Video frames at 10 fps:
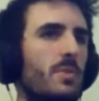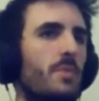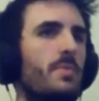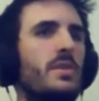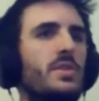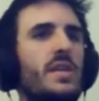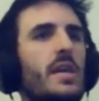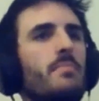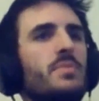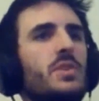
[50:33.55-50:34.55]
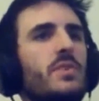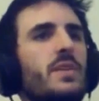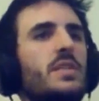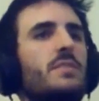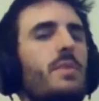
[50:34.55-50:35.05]
it'll be the same sort of
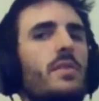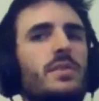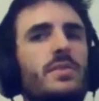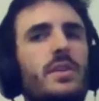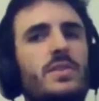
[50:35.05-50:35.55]
experience. And